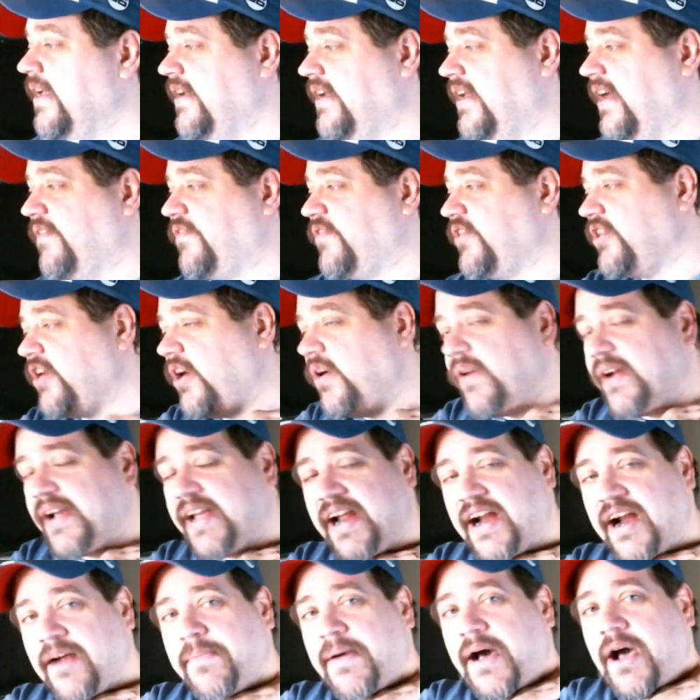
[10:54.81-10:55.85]
Now, if you don't
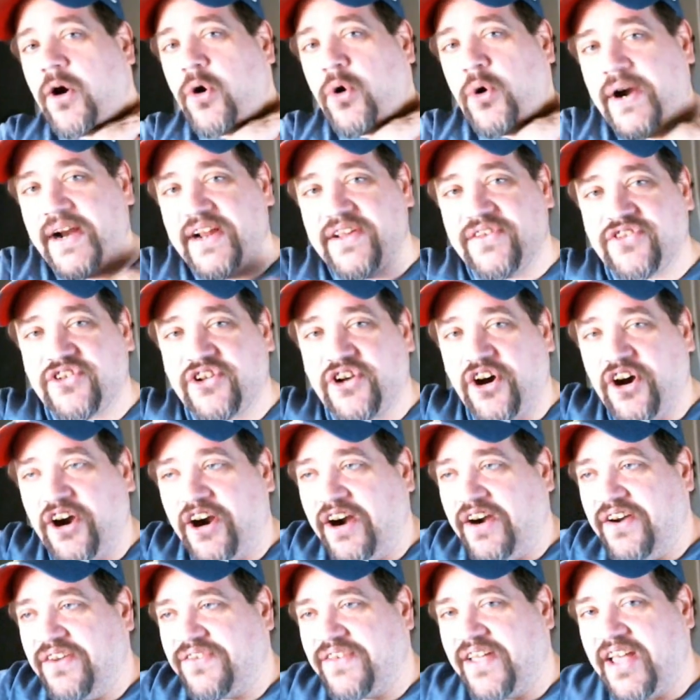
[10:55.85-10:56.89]
care about race
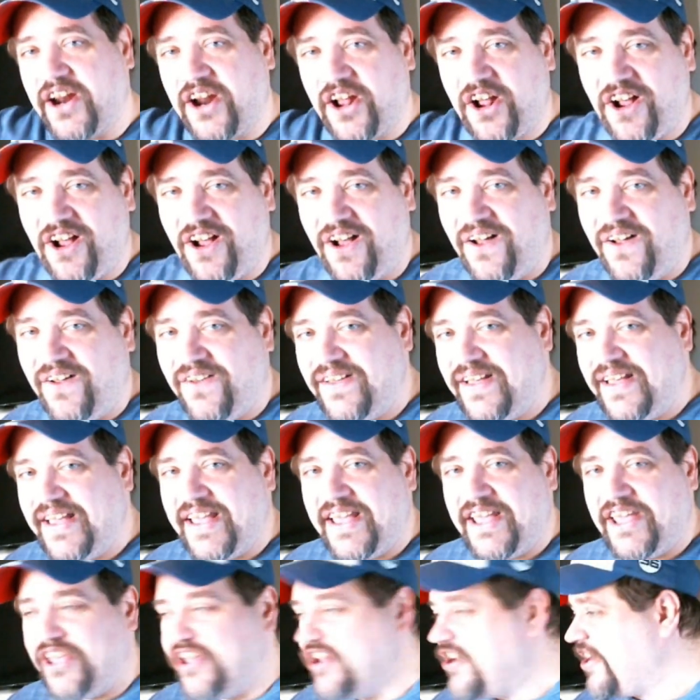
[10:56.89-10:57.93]
cars at all,
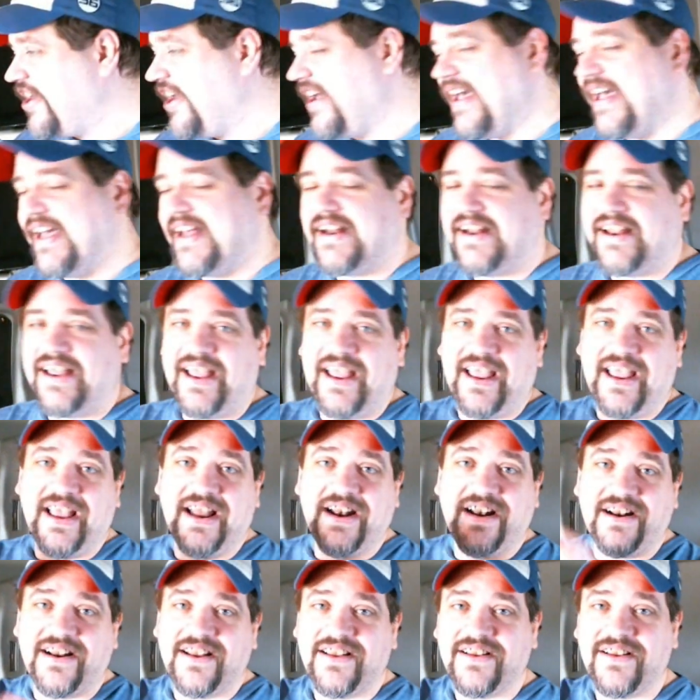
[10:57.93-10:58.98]
you can go ahead
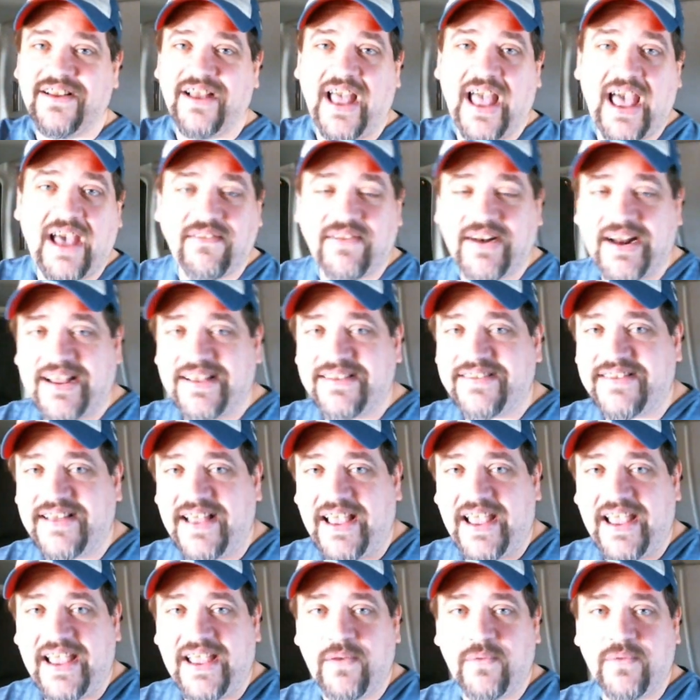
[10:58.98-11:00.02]
and have a nice
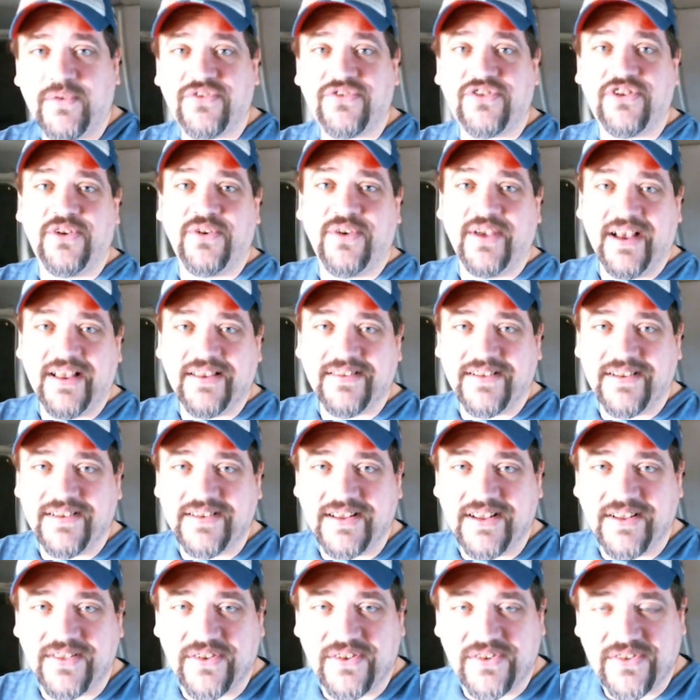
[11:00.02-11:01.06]
day, and we'll see you guys on
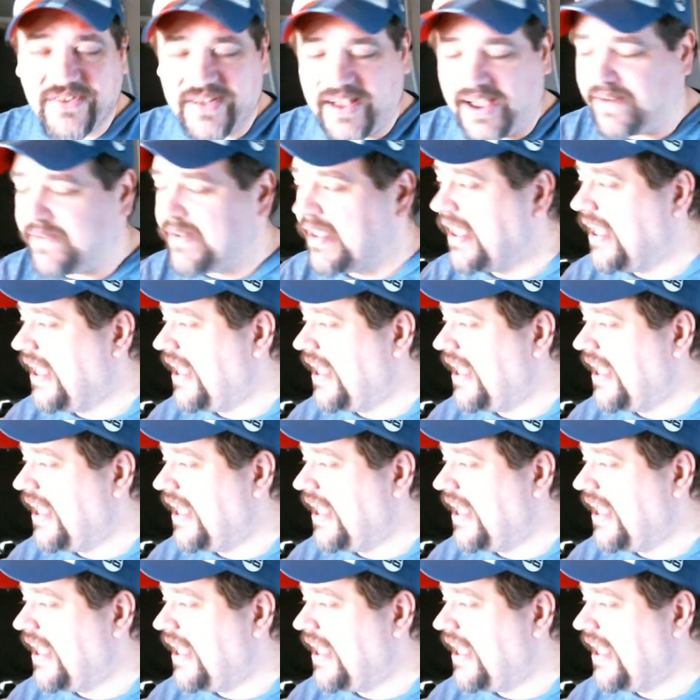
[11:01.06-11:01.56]
the other side.